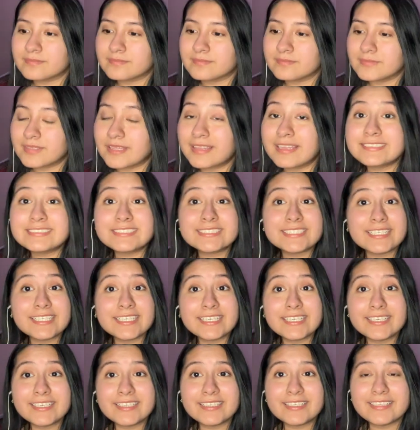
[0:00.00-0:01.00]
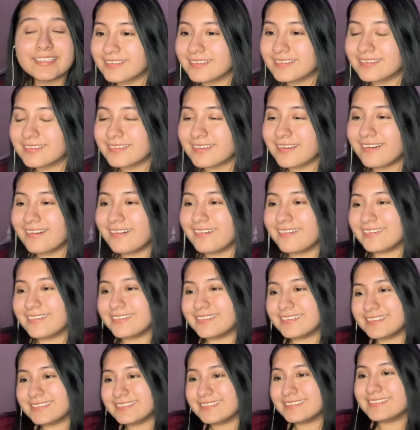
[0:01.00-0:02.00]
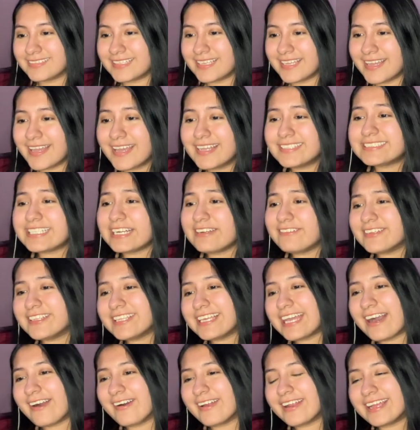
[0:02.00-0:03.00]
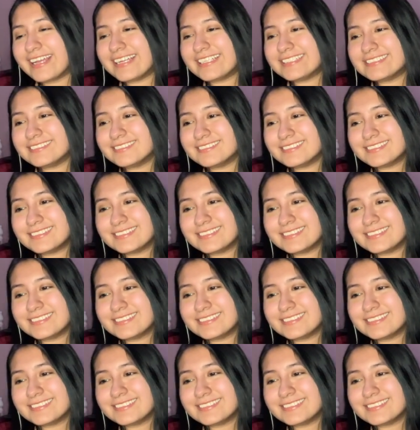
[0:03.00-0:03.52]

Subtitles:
That's it? Aww. Is that really how it ends?